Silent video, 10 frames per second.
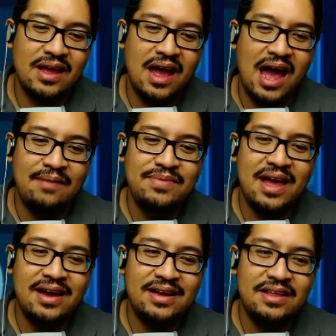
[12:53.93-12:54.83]
I'm
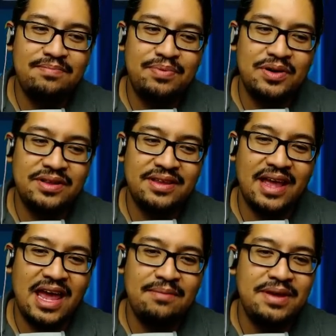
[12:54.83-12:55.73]
not going to put
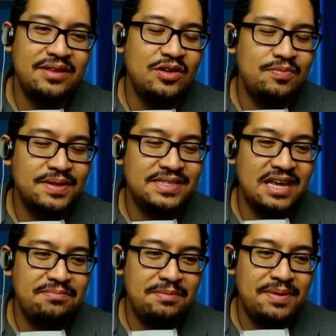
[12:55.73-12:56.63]
AB2 plus
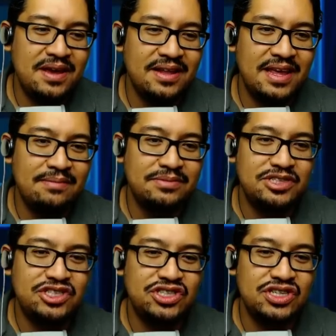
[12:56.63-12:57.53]
APP on him
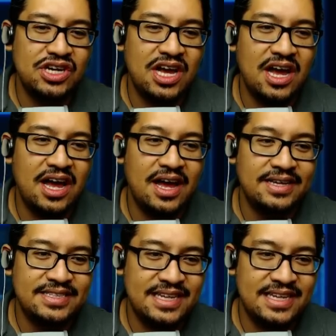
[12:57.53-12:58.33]
just